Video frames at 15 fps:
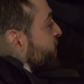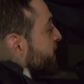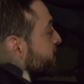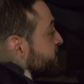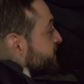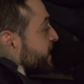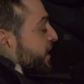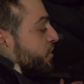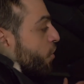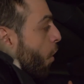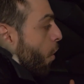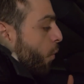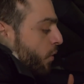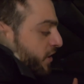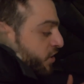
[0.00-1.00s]
this. Like,
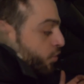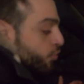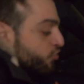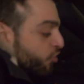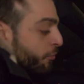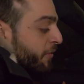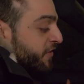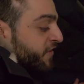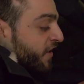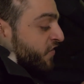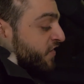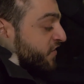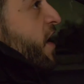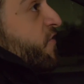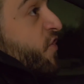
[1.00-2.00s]
no YouTuber
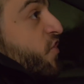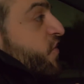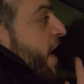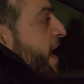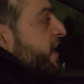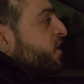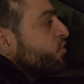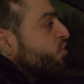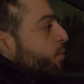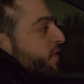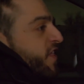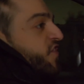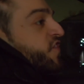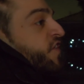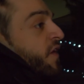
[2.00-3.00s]
does this. If there's any YouTuber
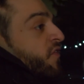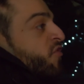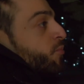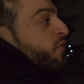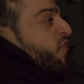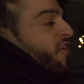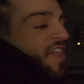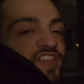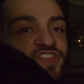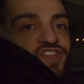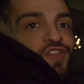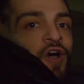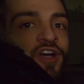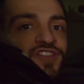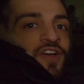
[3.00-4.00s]
that's done this before, that's
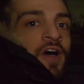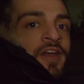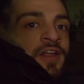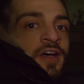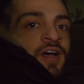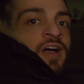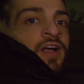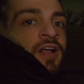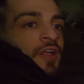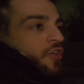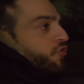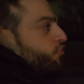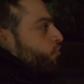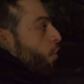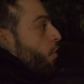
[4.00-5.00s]
knocked on a
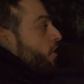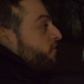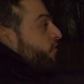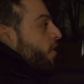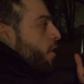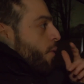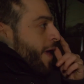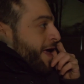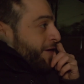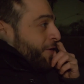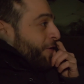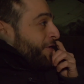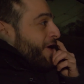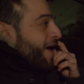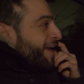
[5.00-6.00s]
door for a
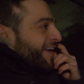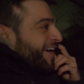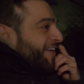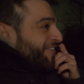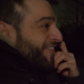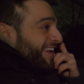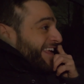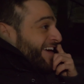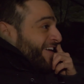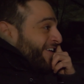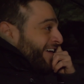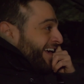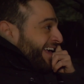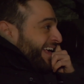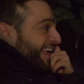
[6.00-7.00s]
Randonautica
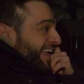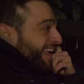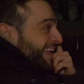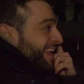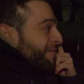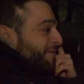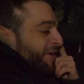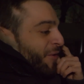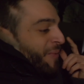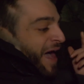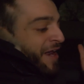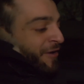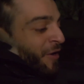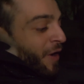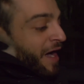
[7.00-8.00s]
video, let me know. But
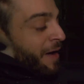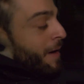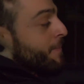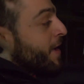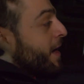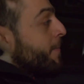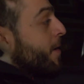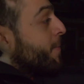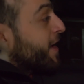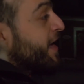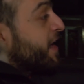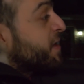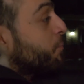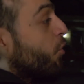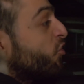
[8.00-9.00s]
I don't know. I'm not, I'm not making
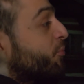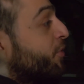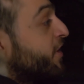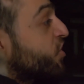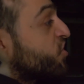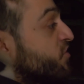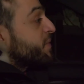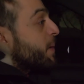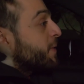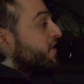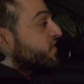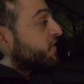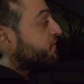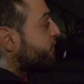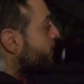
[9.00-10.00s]
any bold predictions. Maybe
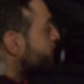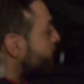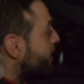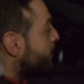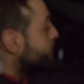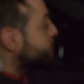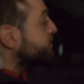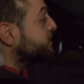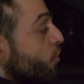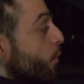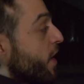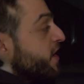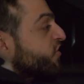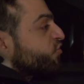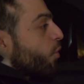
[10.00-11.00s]
it's in front of the house. The
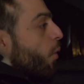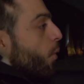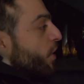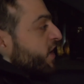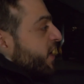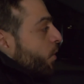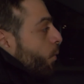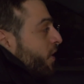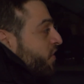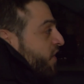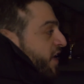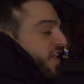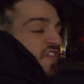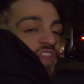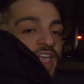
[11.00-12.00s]
radius we're working with
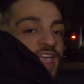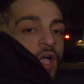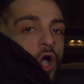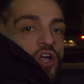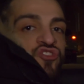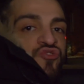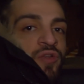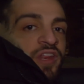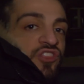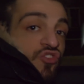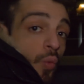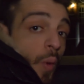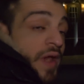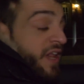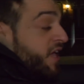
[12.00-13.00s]
is a one hundred
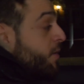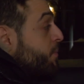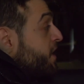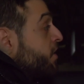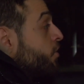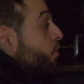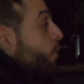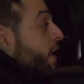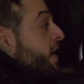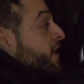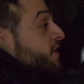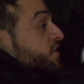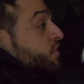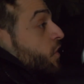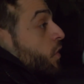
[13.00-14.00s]
twenty meter
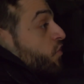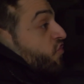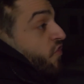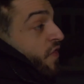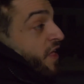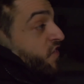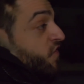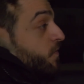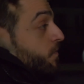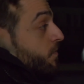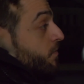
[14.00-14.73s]
radius, though. So that's